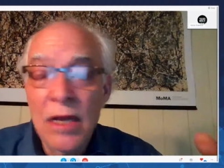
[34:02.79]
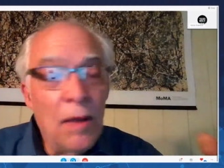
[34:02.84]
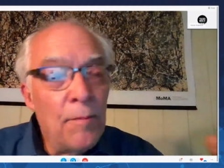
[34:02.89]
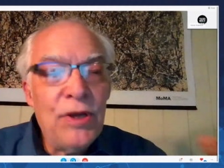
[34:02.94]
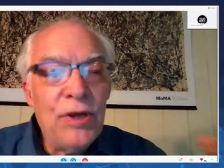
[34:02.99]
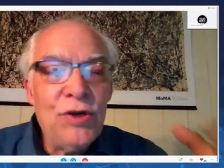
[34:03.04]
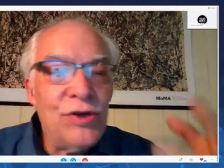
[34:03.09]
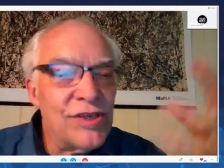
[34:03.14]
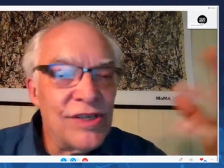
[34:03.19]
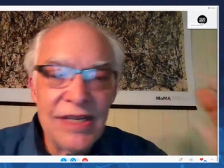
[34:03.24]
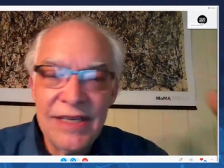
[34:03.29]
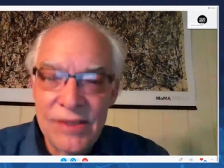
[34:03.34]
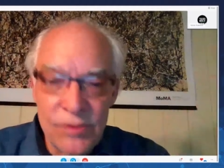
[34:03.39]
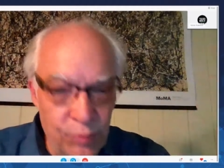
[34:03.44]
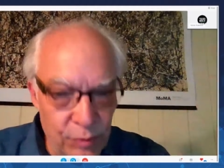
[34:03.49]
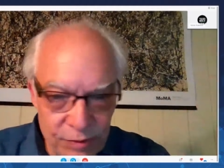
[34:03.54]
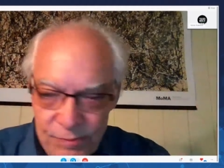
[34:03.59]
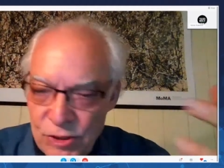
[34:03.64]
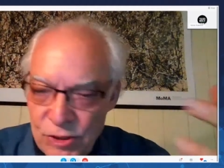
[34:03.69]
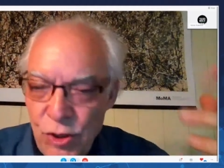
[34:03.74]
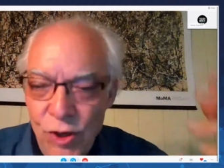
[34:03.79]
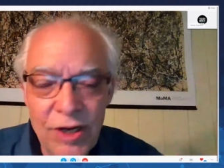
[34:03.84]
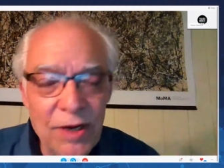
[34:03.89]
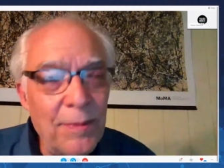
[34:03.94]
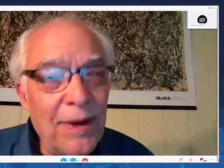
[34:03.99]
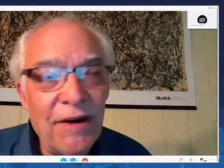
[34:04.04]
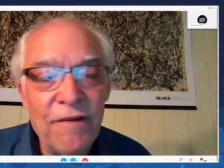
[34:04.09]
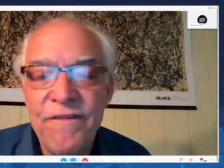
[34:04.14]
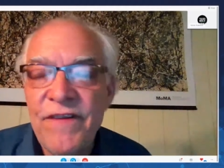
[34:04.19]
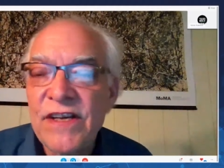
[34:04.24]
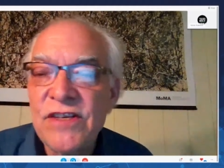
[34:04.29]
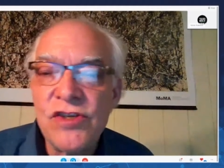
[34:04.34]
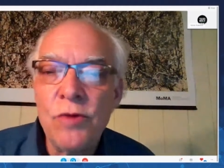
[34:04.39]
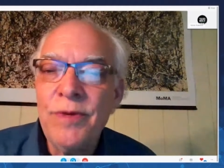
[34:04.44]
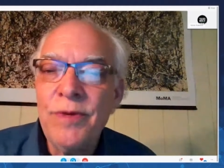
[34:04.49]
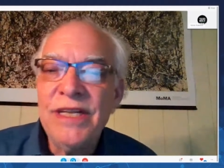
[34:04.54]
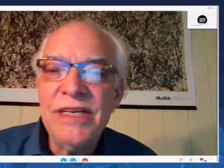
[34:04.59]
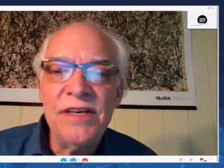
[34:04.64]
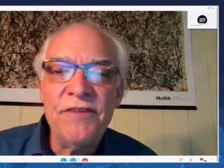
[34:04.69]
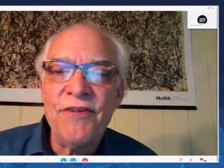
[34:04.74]
because as we've been talking about, it affects so
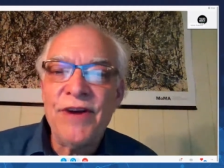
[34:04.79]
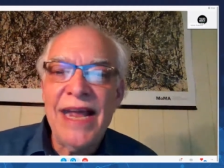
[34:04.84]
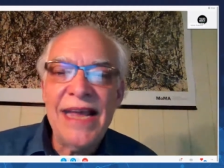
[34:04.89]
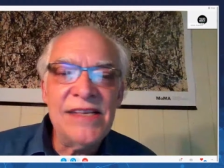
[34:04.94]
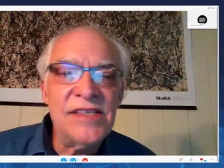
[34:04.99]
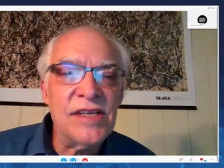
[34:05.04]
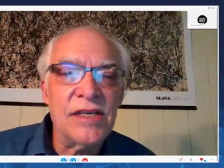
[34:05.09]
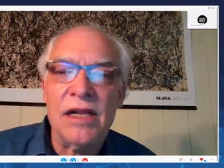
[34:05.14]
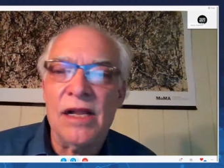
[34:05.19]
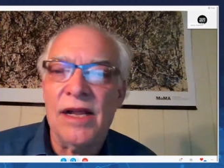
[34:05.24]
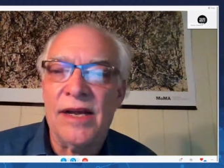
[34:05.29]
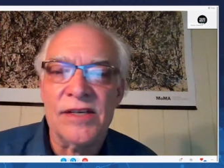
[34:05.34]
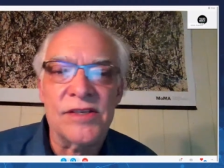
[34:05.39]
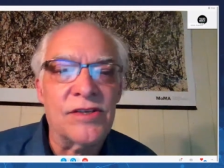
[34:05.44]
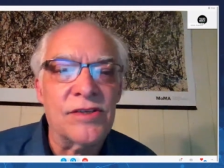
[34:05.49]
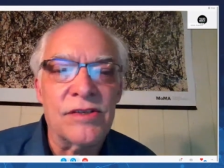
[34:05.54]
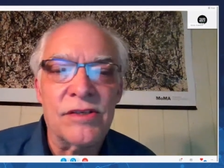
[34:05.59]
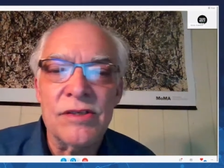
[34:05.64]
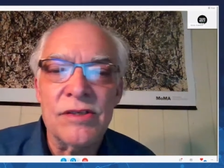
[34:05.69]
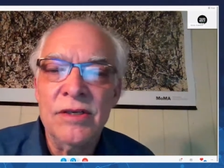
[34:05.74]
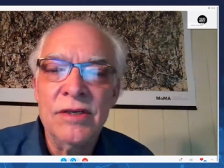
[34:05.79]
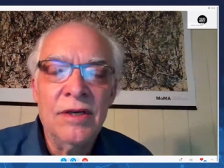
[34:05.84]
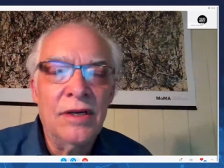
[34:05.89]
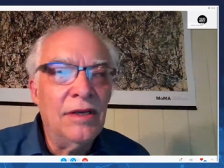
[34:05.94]
many different asset classes